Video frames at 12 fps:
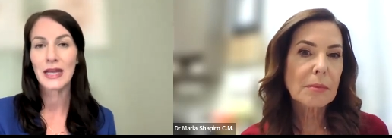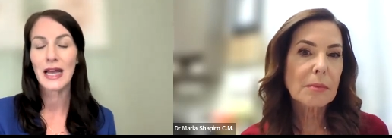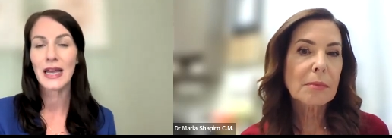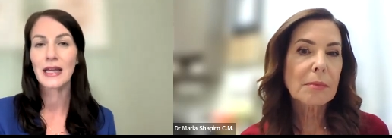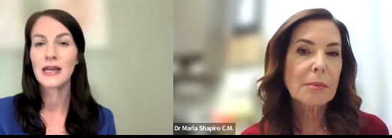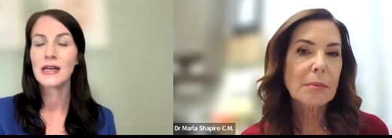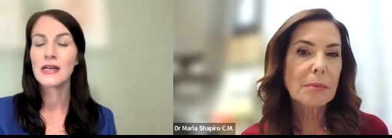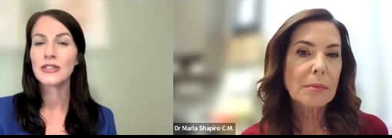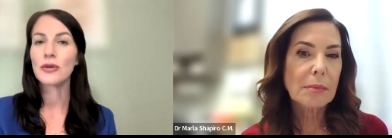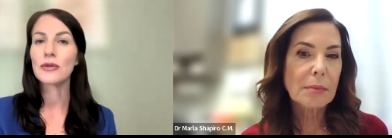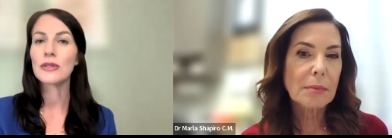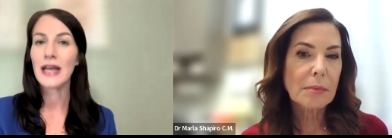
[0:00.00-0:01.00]
Speaker 1: play.
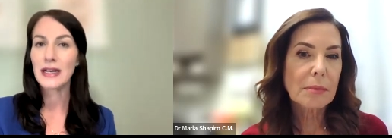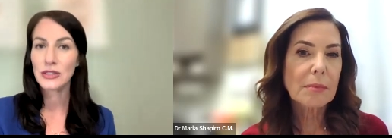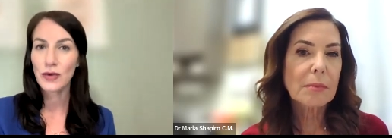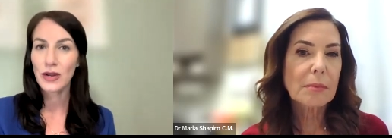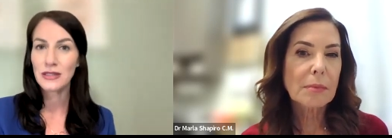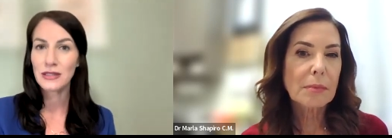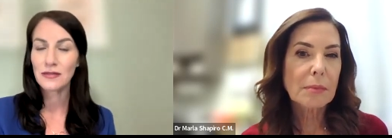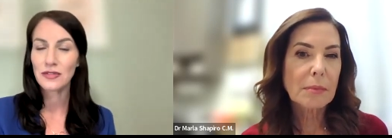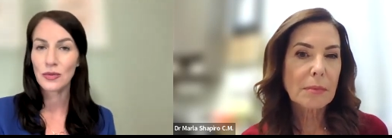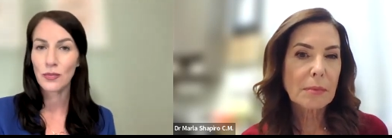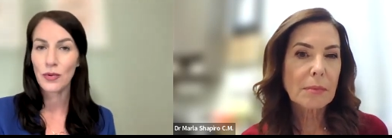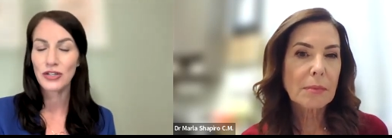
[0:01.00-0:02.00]
So, less rates of
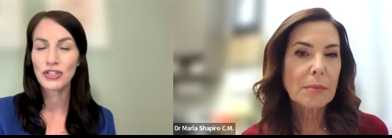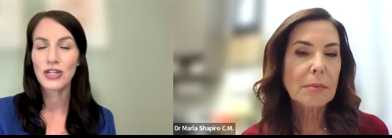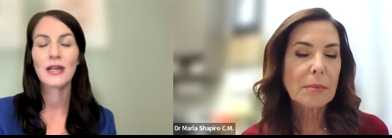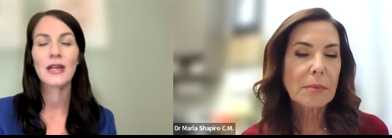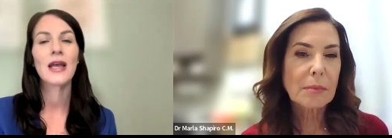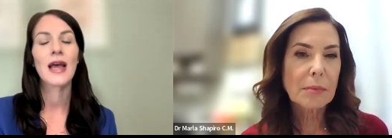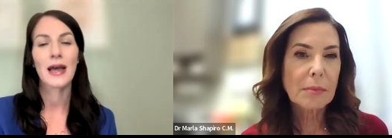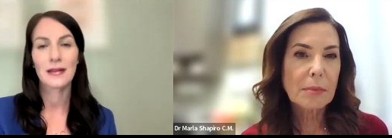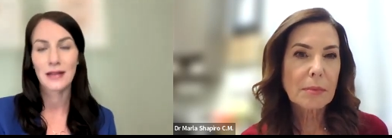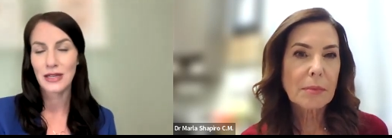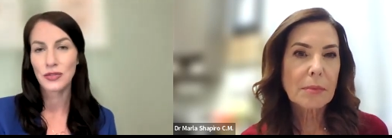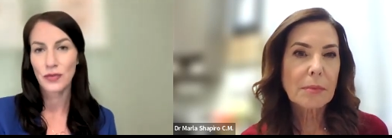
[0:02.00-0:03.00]
depression
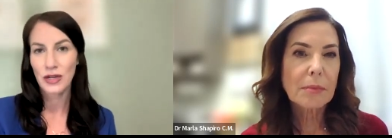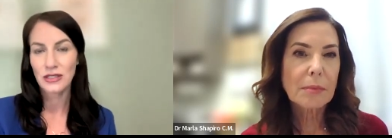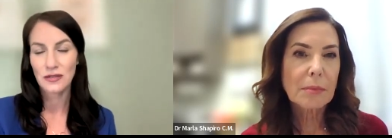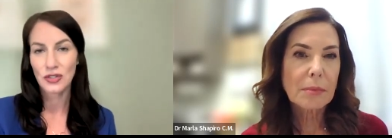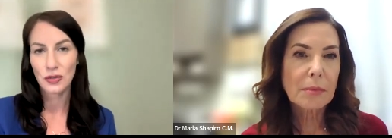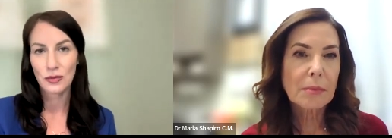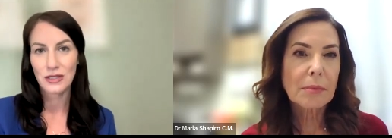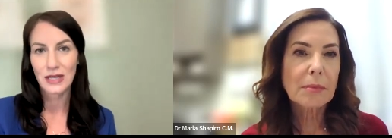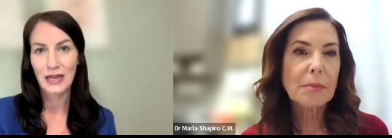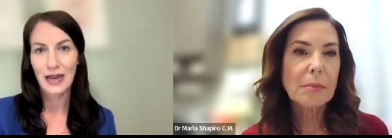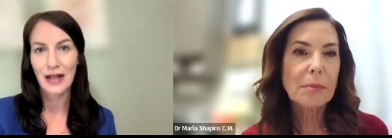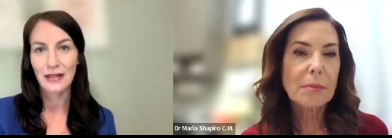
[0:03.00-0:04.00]
and less rates of
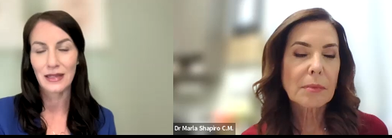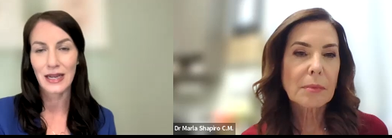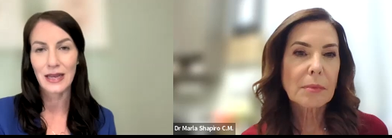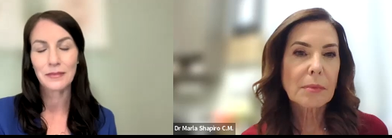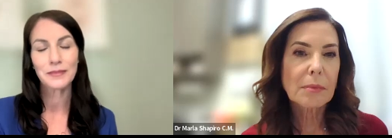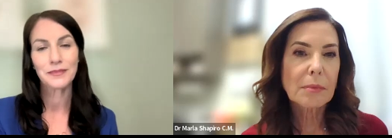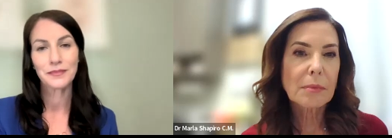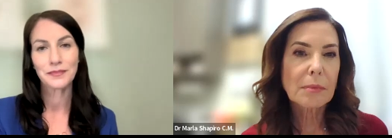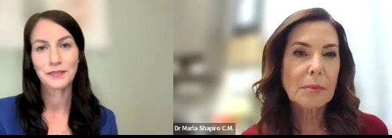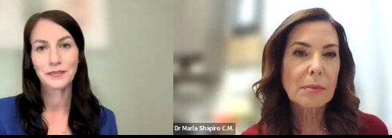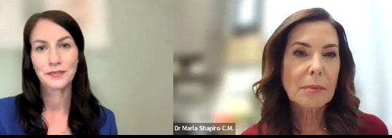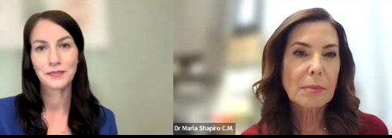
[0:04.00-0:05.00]
suicidality.
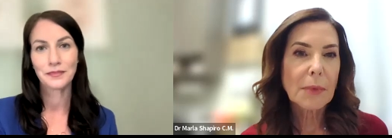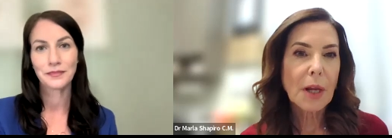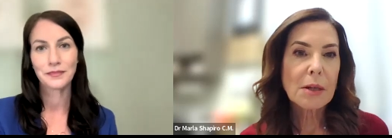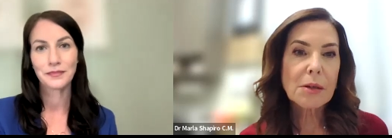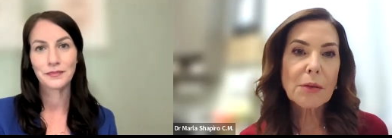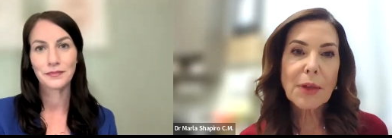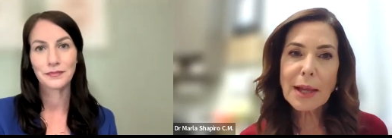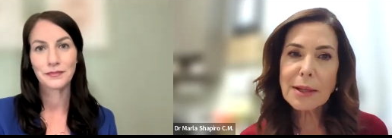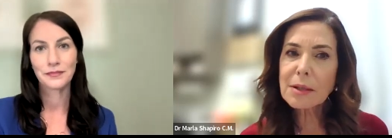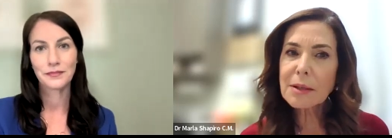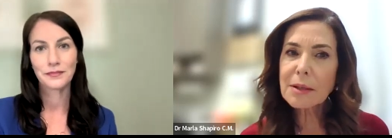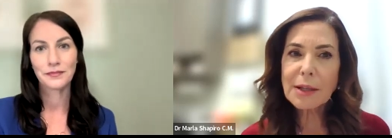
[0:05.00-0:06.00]
So
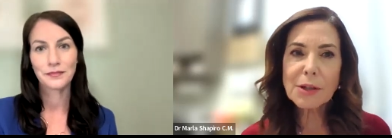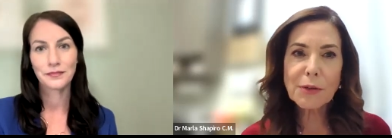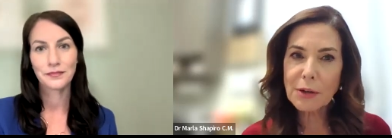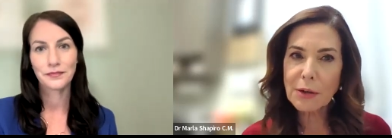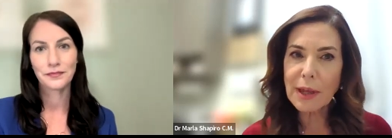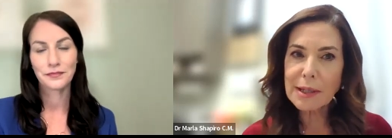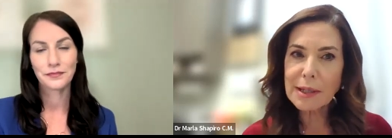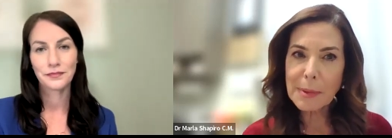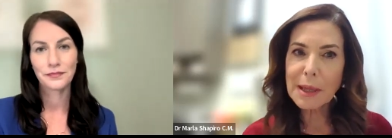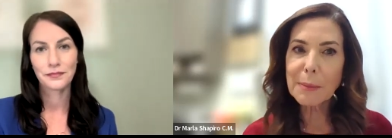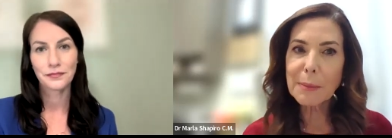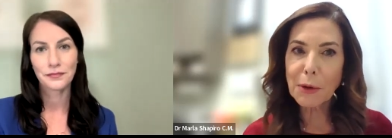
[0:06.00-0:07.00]
that's
Speaker 2: that's critical. That's
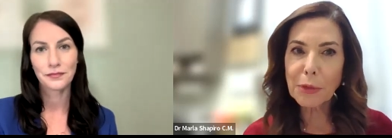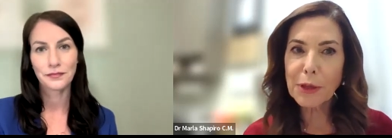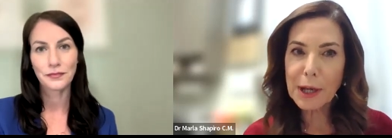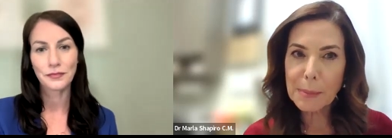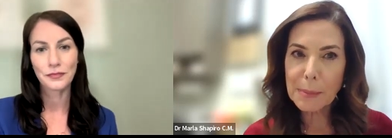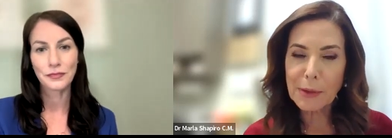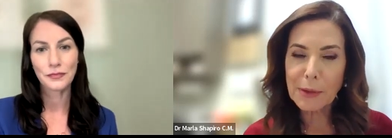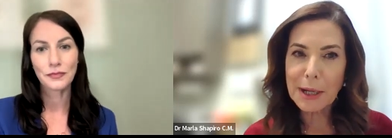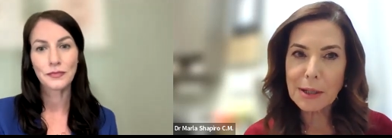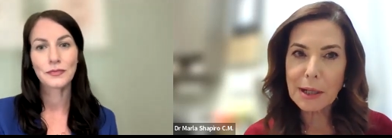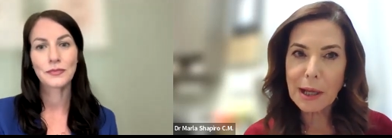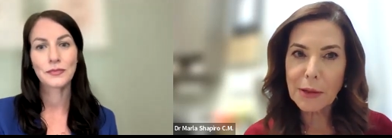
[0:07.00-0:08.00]
something that we don't think about the
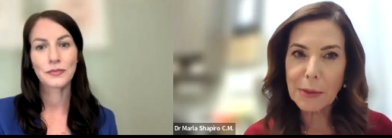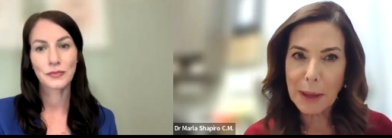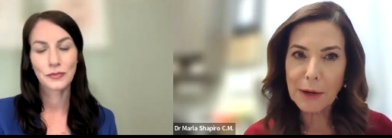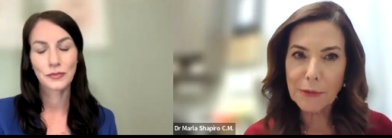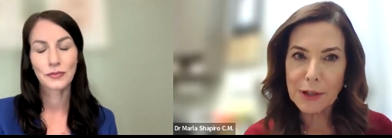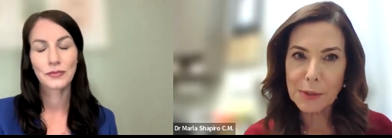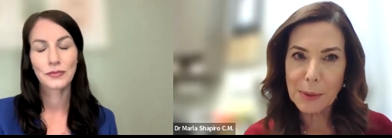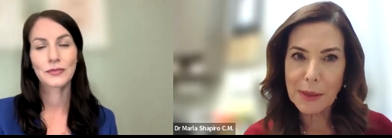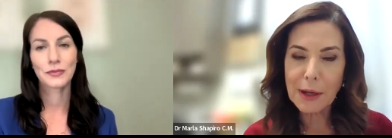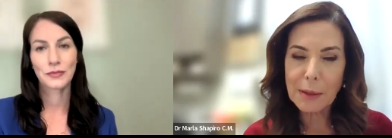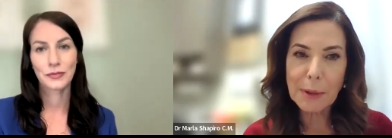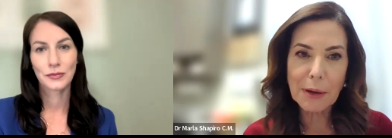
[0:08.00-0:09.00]
mental health benefits. We
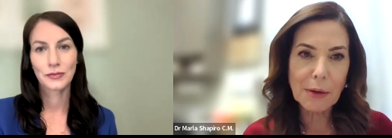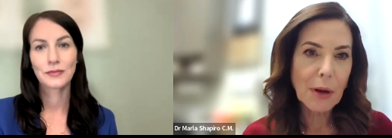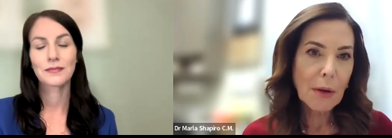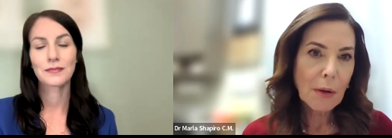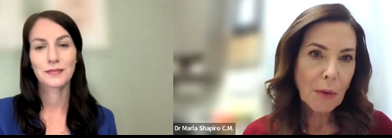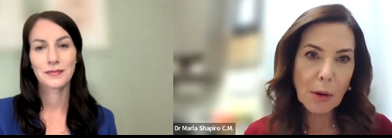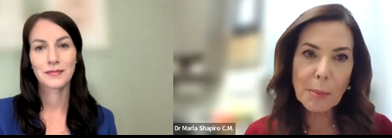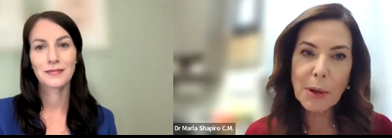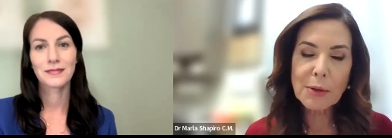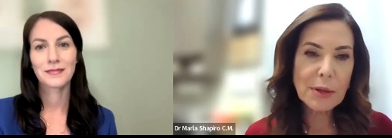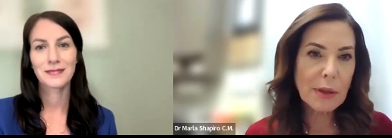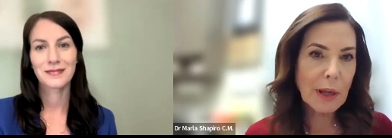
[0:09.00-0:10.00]
think about
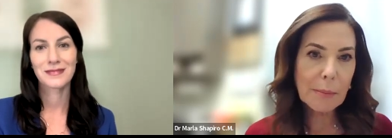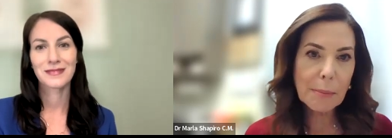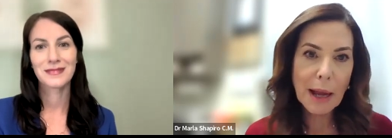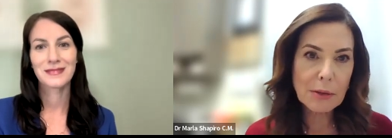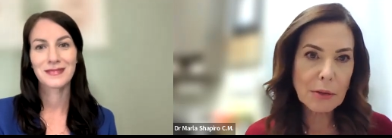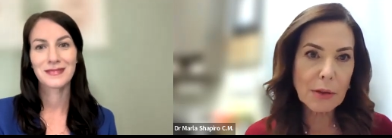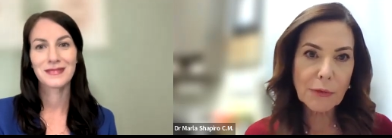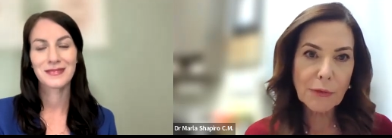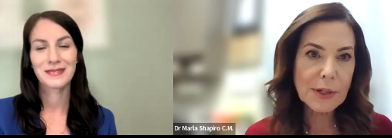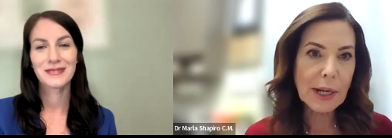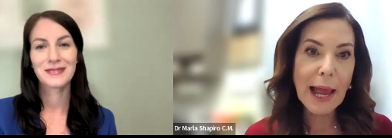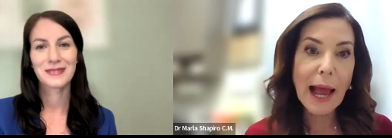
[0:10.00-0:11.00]
hormones and the impact on the
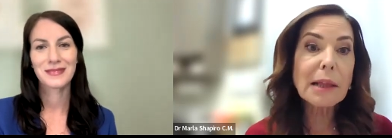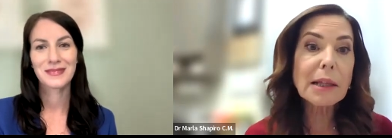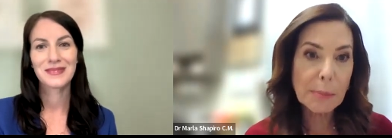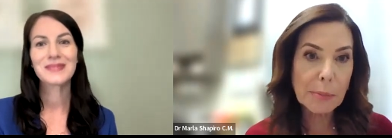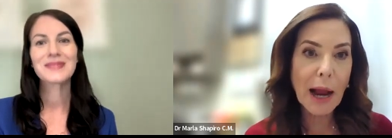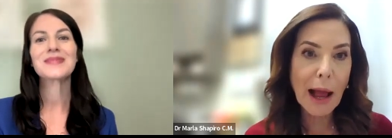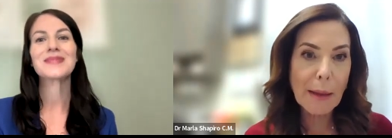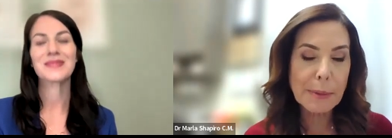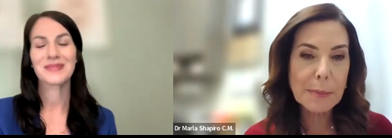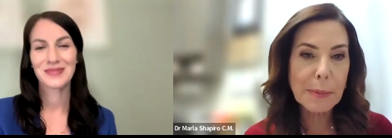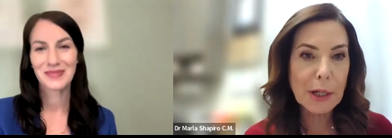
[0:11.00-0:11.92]
physicality perhaps